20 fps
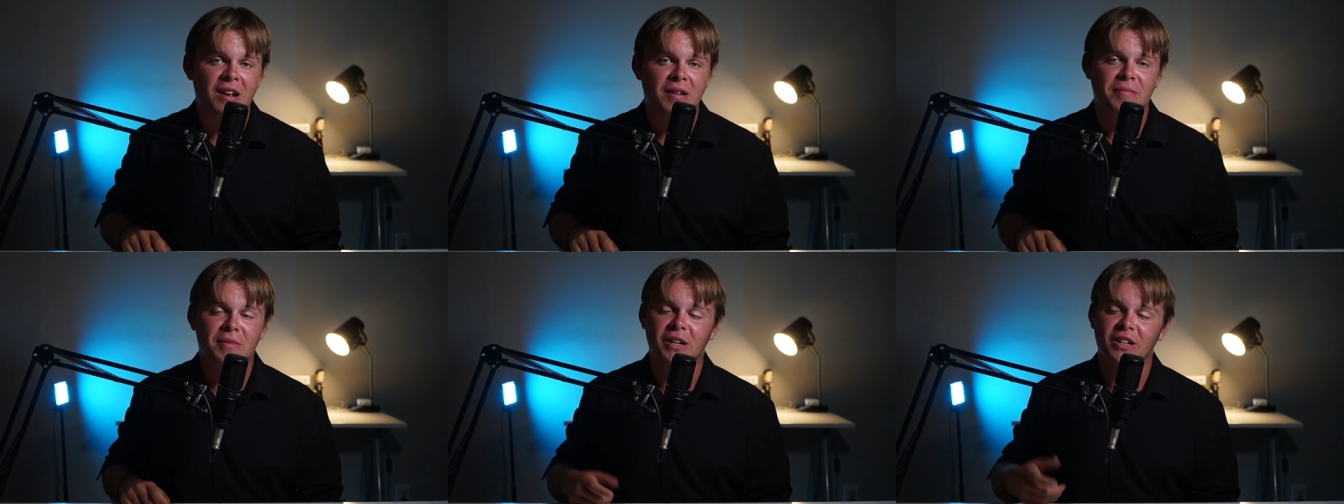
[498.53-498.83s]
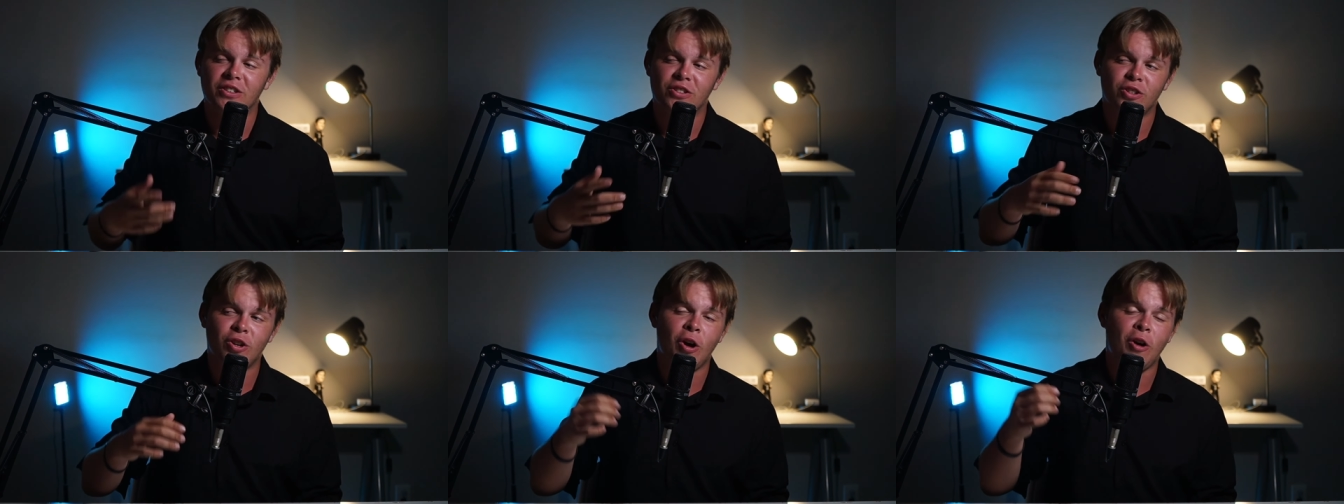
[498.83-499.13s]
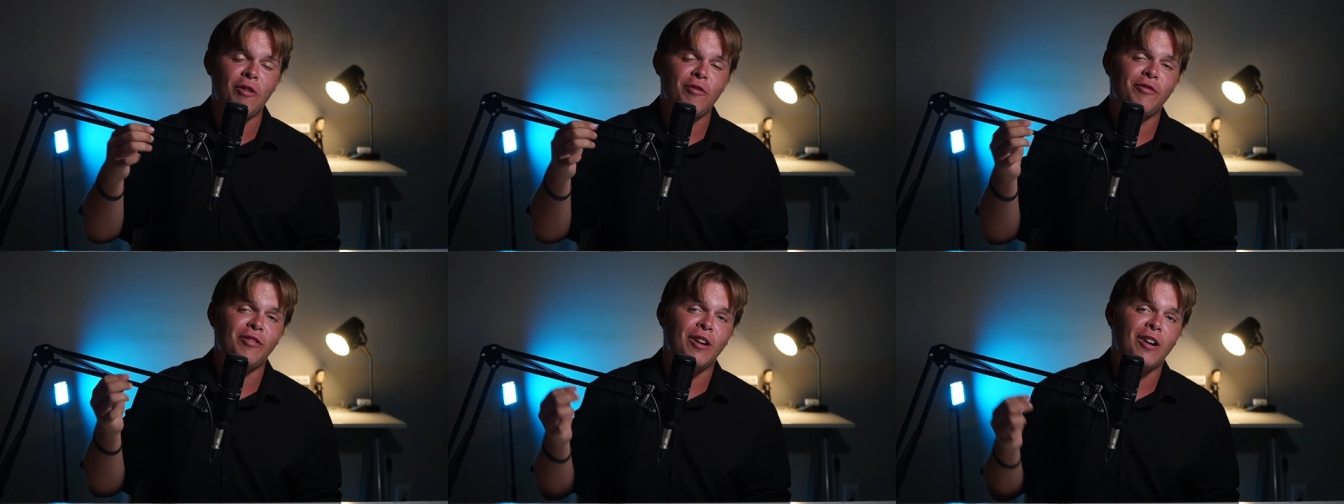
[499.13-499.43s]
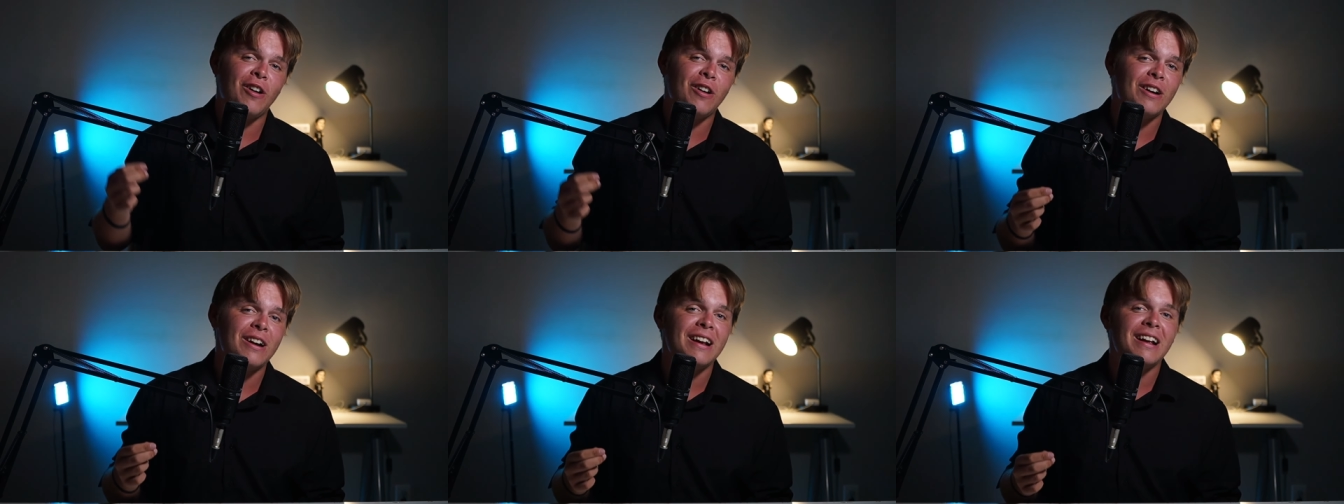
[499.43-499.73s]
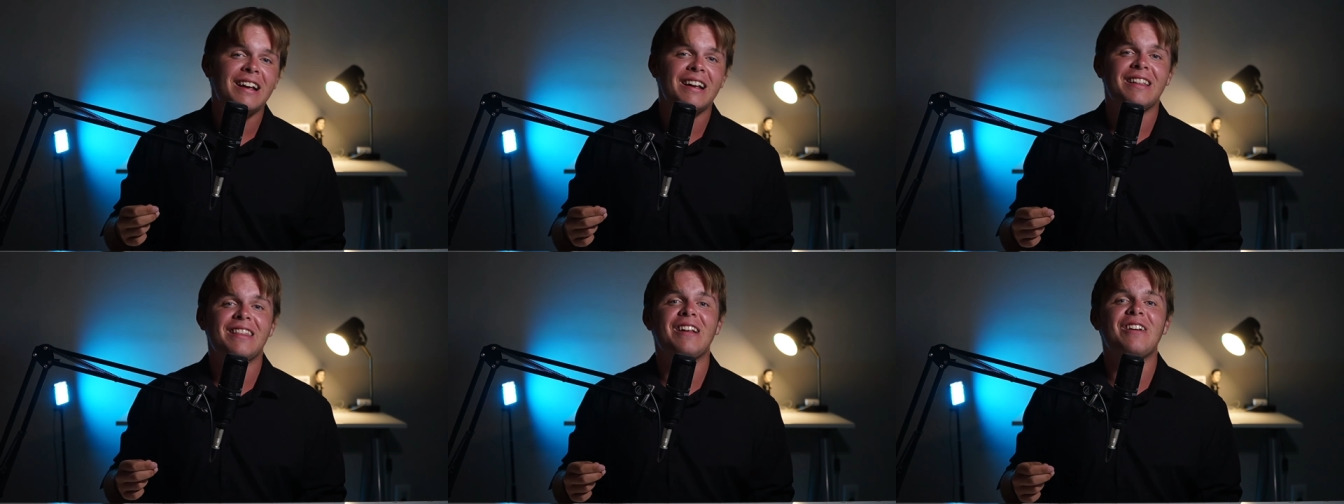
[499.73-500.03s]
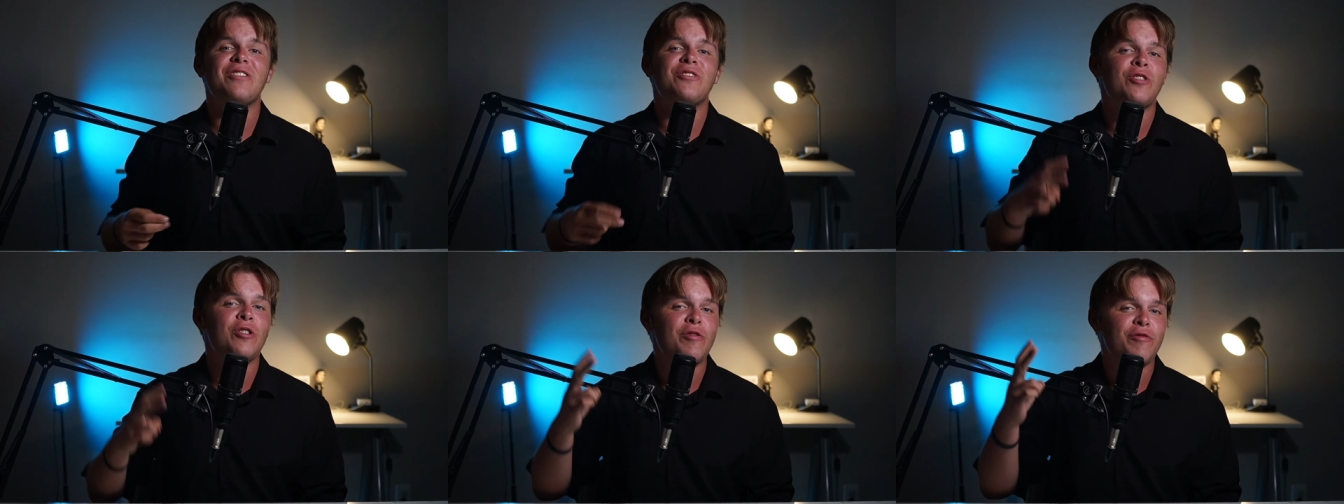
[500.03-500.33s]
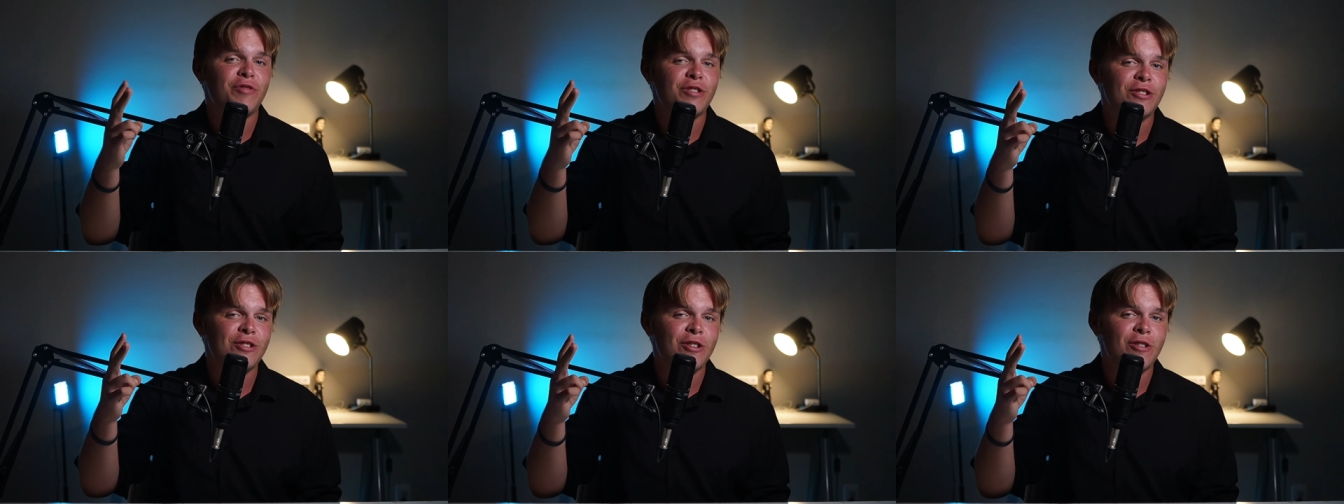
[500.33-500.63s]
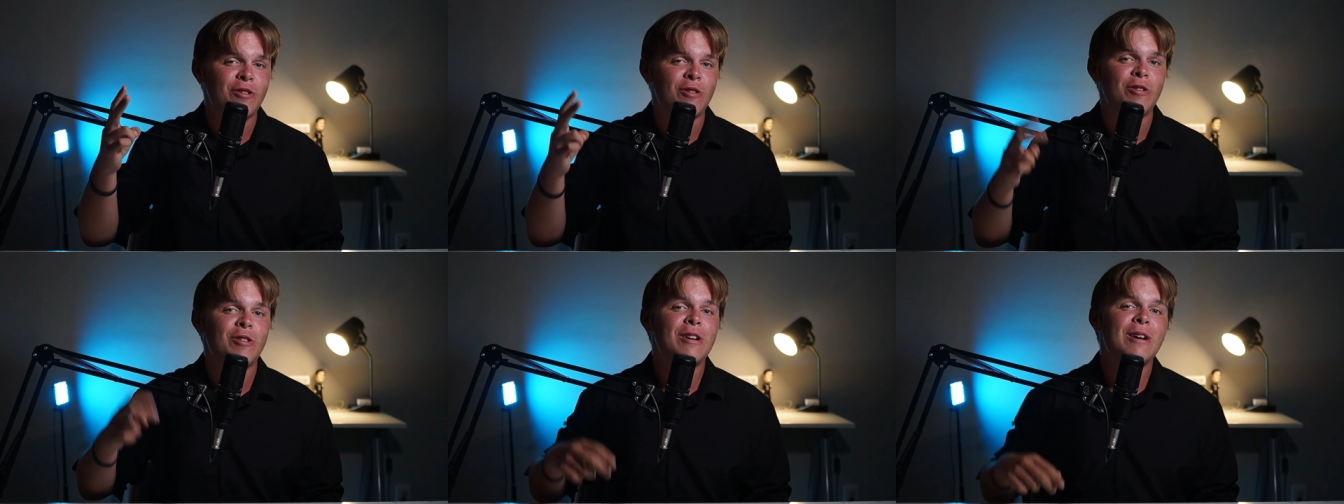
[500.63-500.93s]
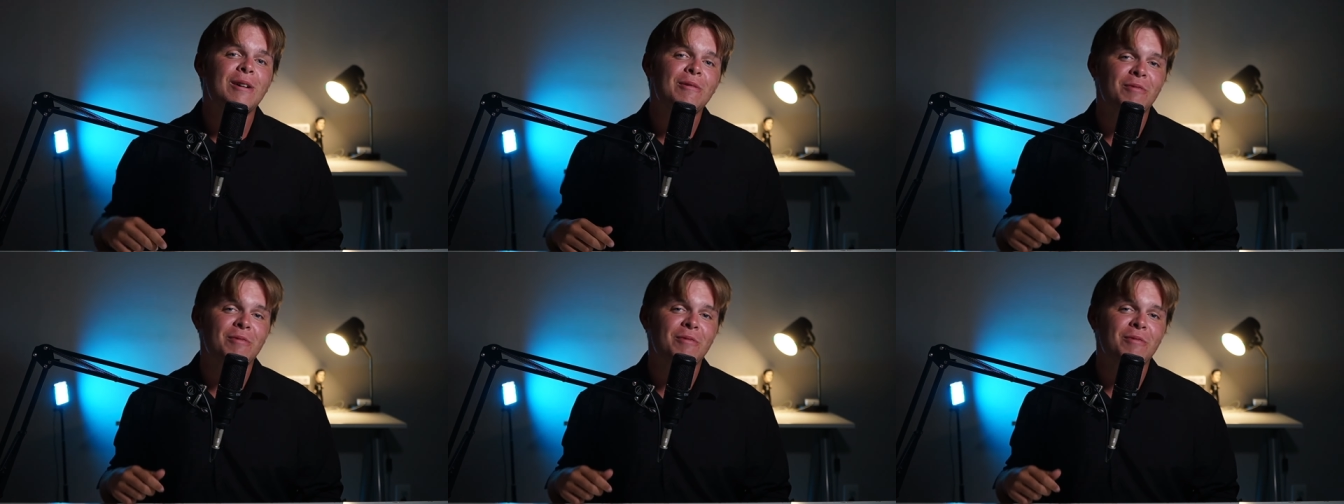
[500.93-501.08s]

because so far they're 2 for 2